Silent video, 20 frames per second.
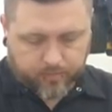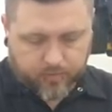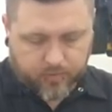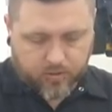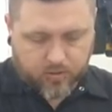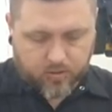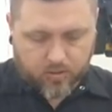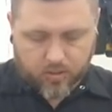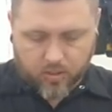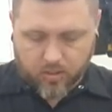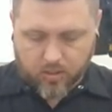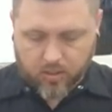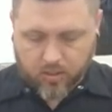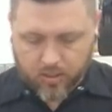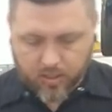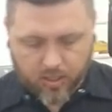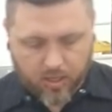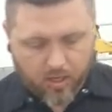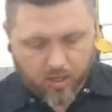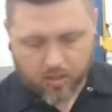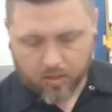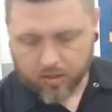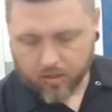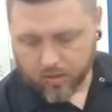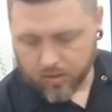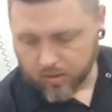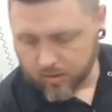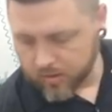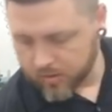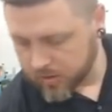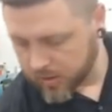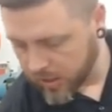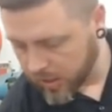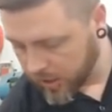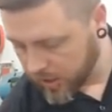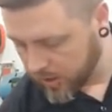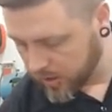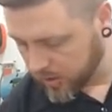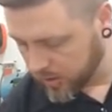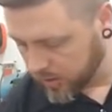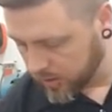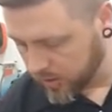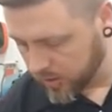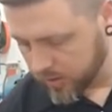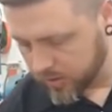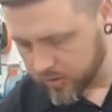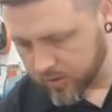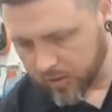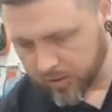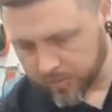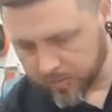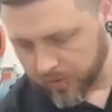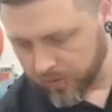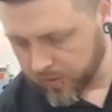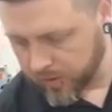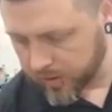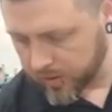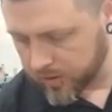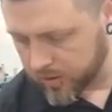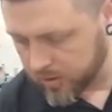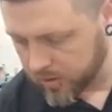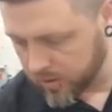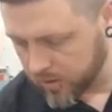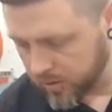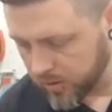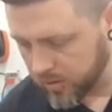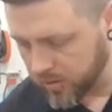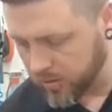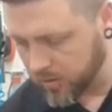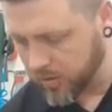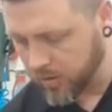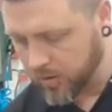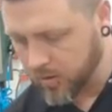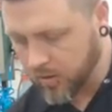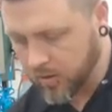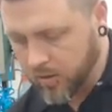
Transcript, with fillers: So now that I got those kind of loose, I'm going to